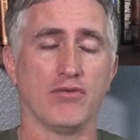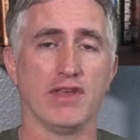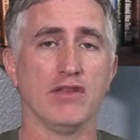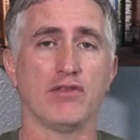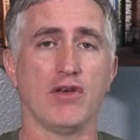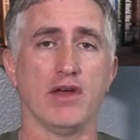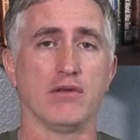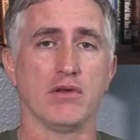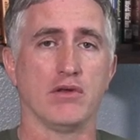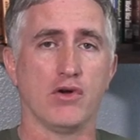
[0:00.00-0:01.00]
of the inside
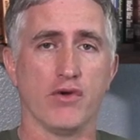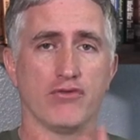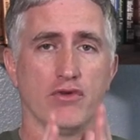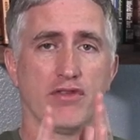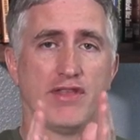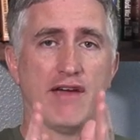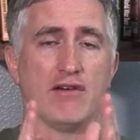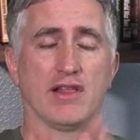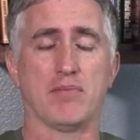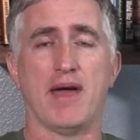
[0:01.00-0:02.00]
you're going through this
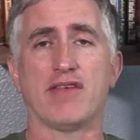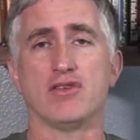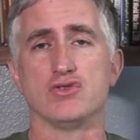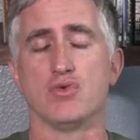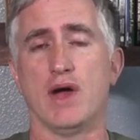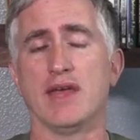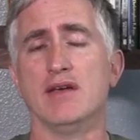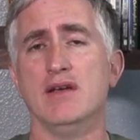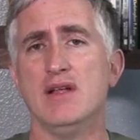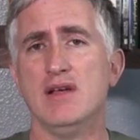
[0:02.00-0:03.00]
narrow little passageway
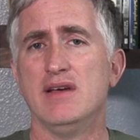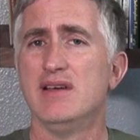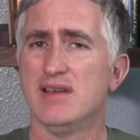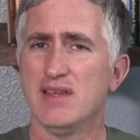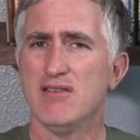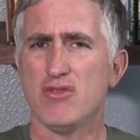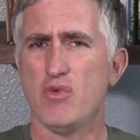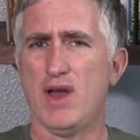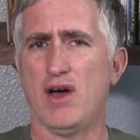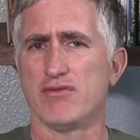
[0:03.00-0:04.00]
you're as
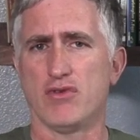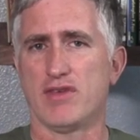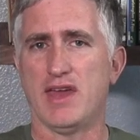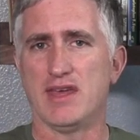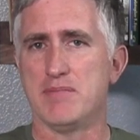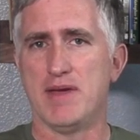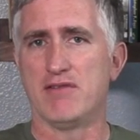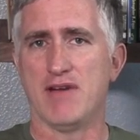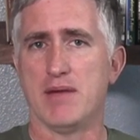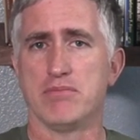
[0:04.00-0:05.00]
well off just getting a big
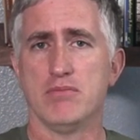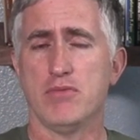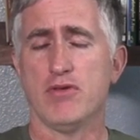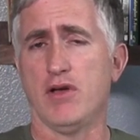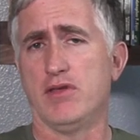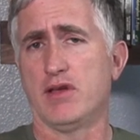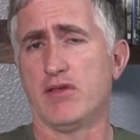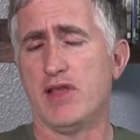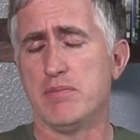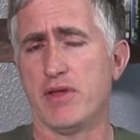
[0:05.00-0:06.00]
ramp besides you can
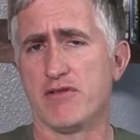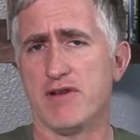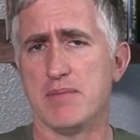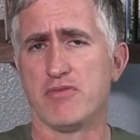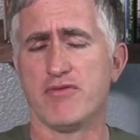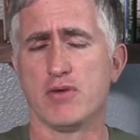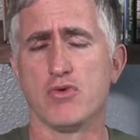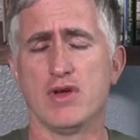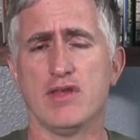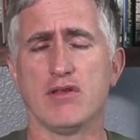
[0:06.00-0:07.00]
sleep on the ramp far
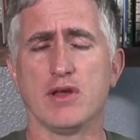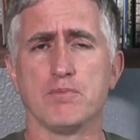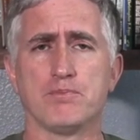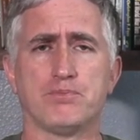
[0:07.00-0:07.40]
more easily